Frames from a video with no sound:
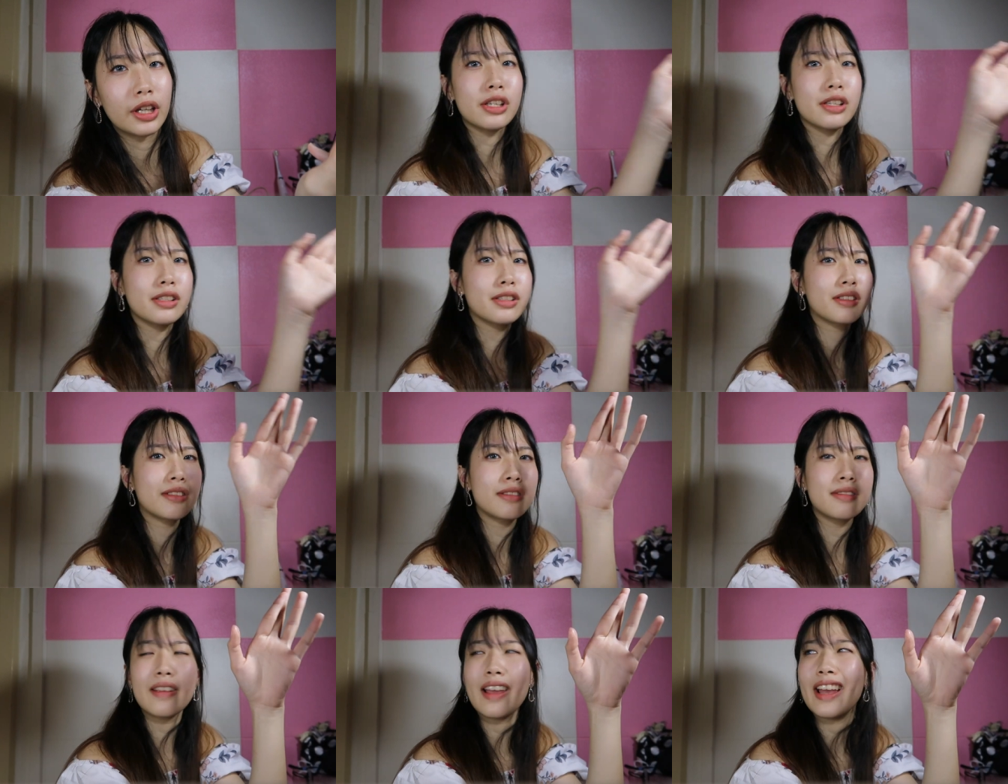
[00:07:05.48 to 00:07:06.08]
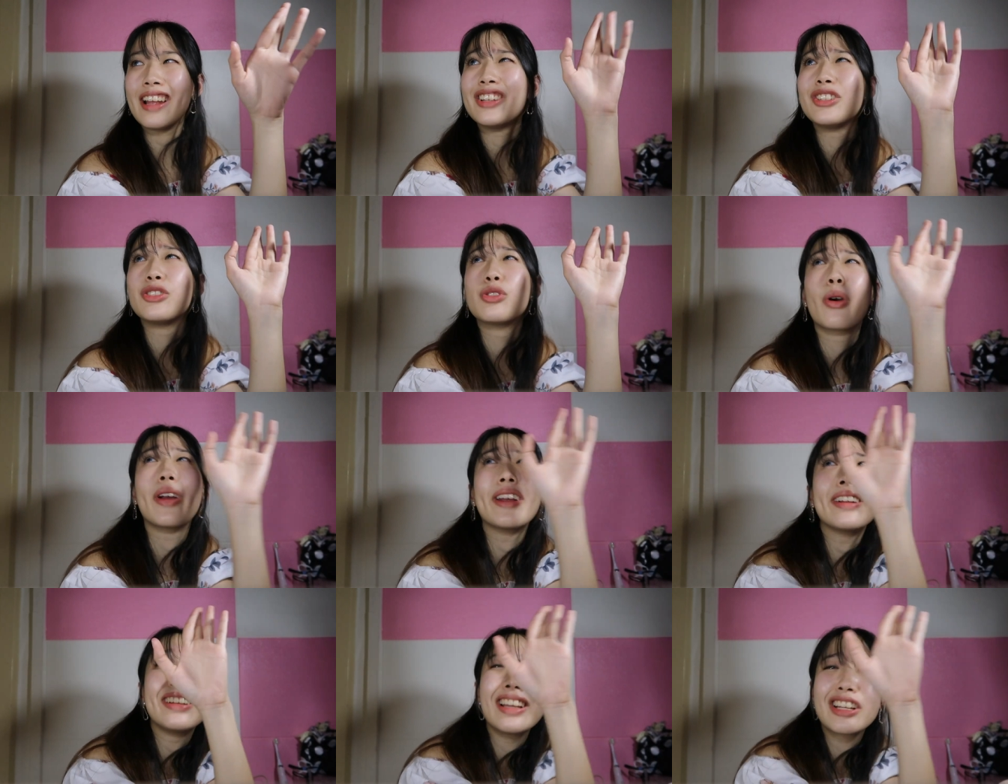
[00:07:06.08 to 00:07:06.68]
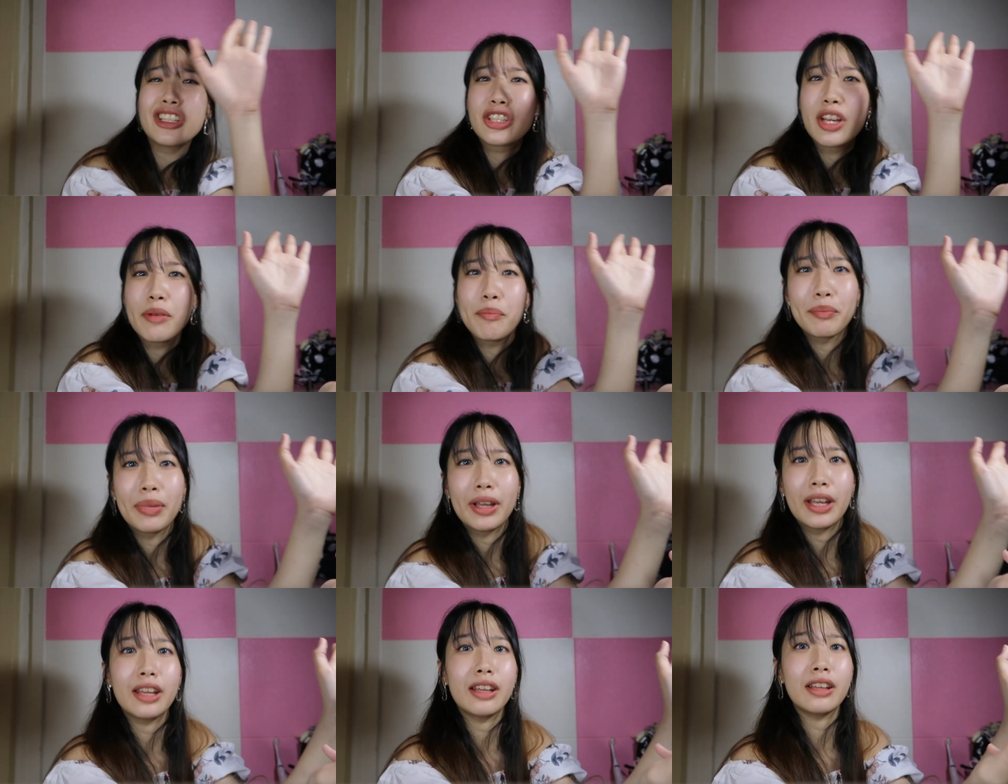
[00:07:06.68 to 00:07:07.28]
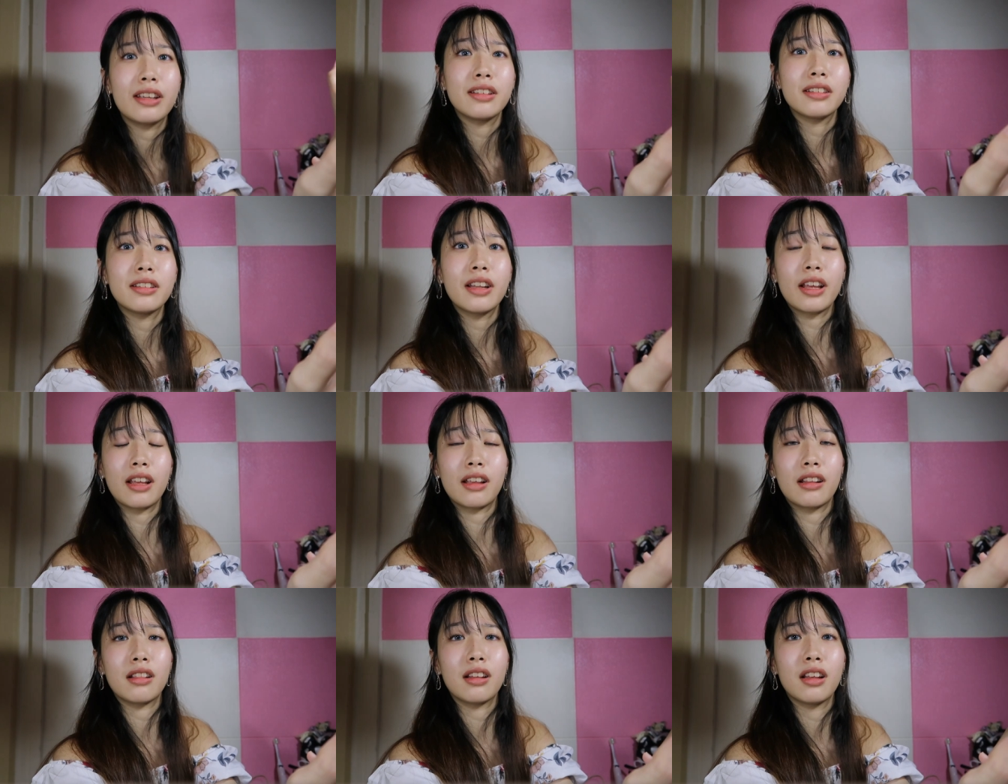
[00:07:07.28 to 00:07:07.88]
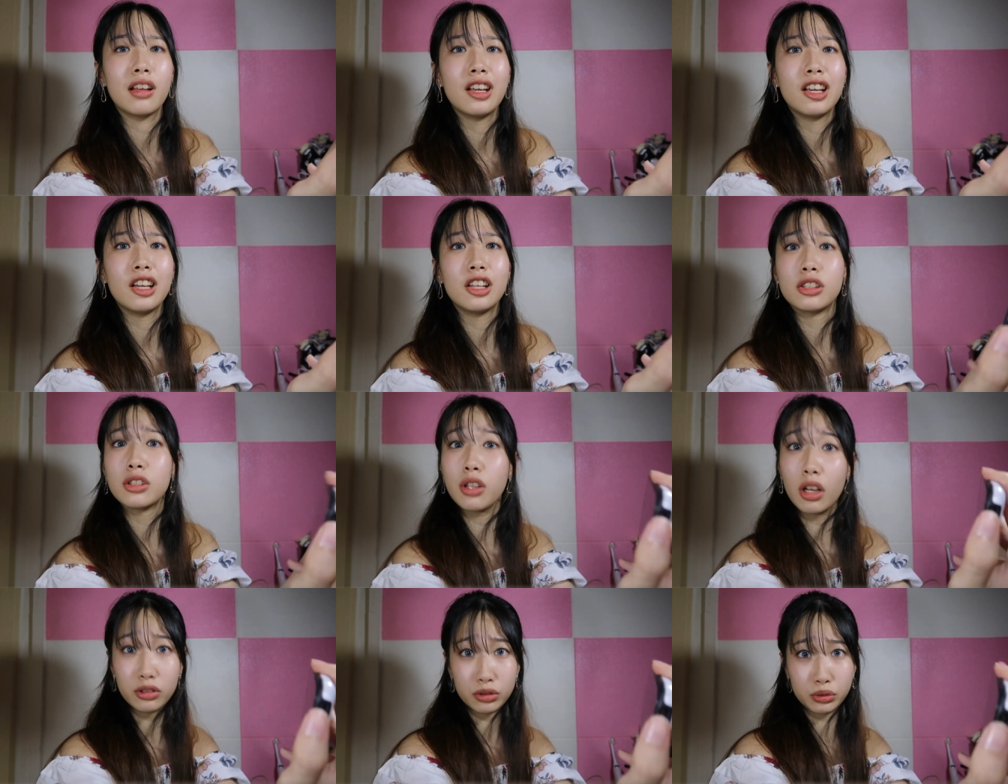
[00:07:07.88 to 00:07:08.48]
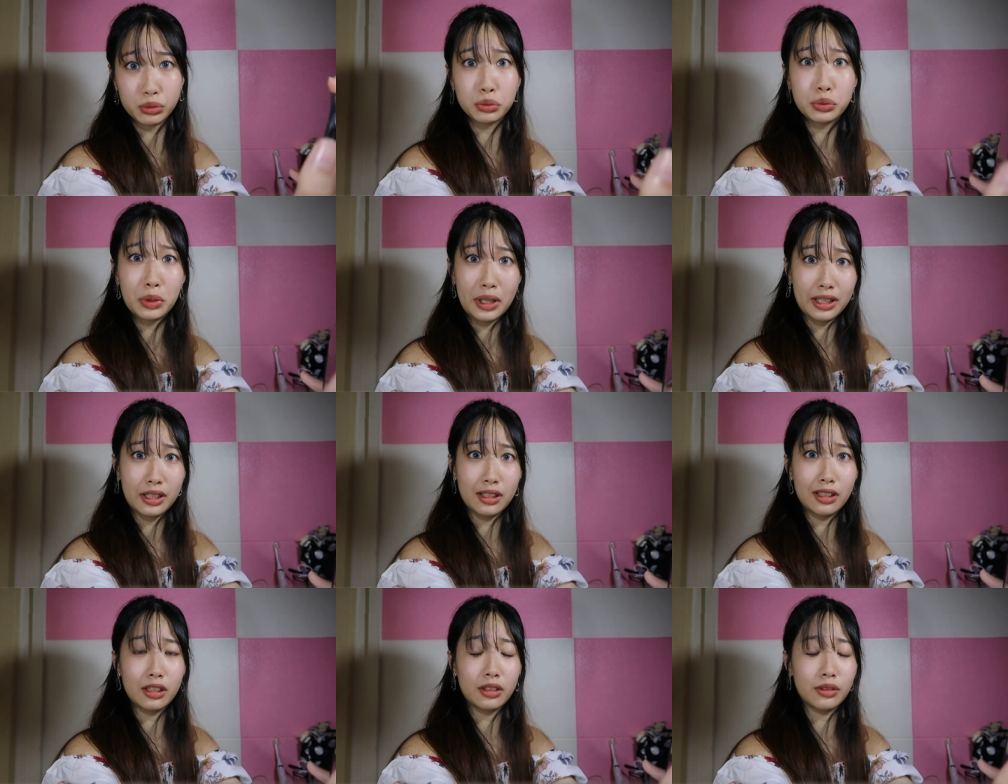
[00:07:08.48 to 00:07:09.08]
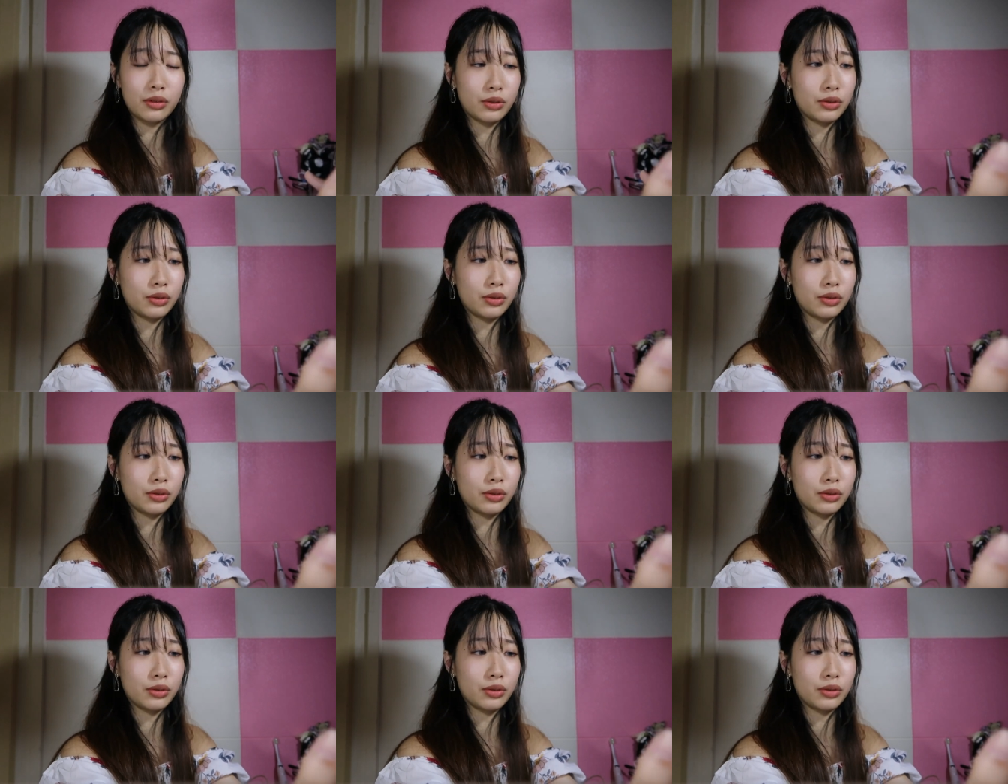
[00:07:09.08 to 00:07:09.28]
just enjoying the champagne and not do anything, you